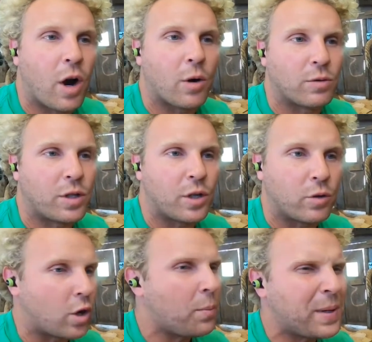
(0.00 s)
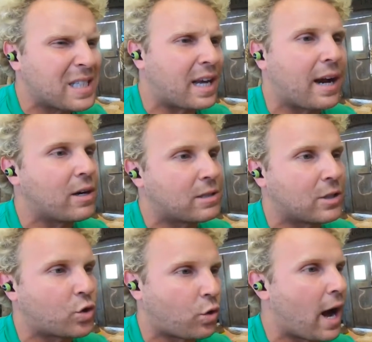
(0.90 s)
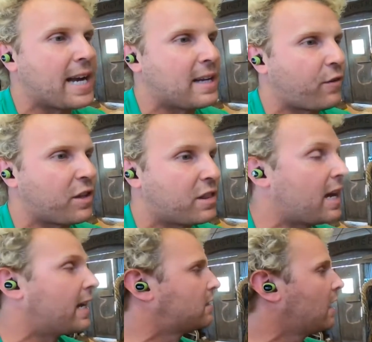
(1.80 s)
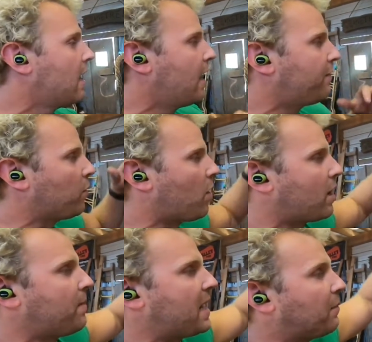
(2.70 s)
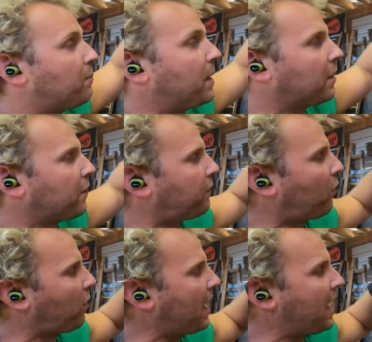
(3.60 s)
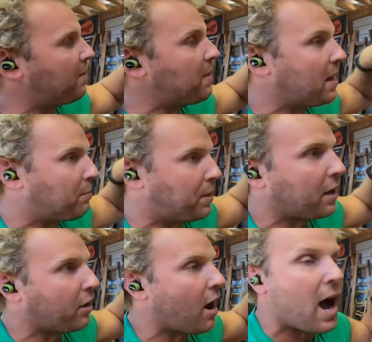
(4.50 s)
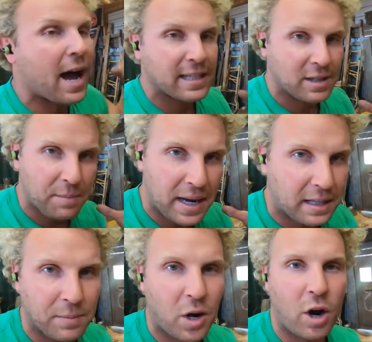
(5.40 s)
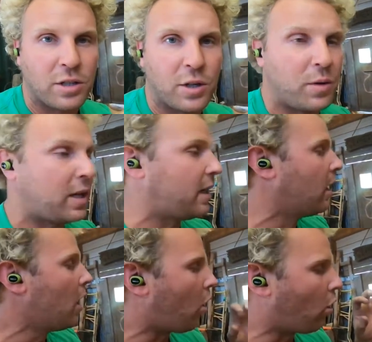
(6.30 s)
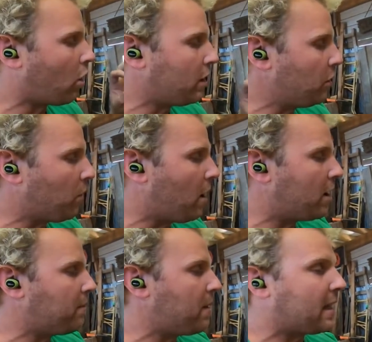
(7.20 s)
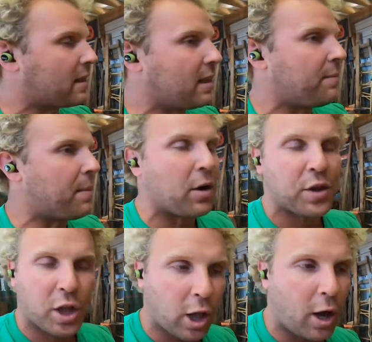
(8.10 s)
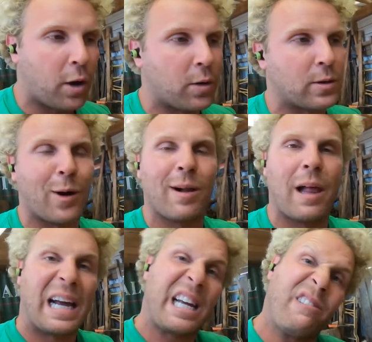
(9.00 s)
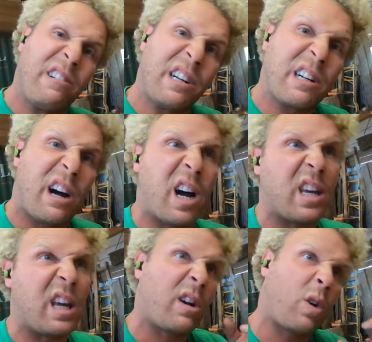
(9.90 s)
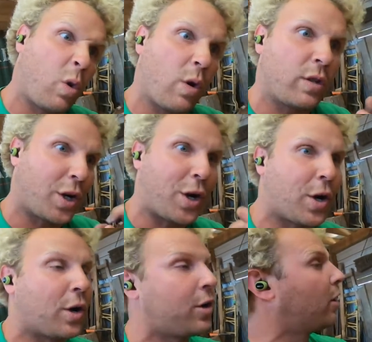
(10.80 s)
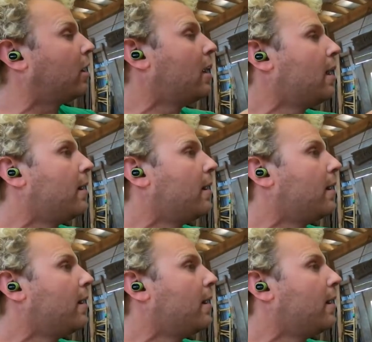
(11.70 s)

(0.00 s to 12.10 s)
own too. Don't be scared to try different things. If you want to make a bigger forehead and make bigger eyes and make them cartoony, or you want to make the mouth closed, or like give it a cocky turn, or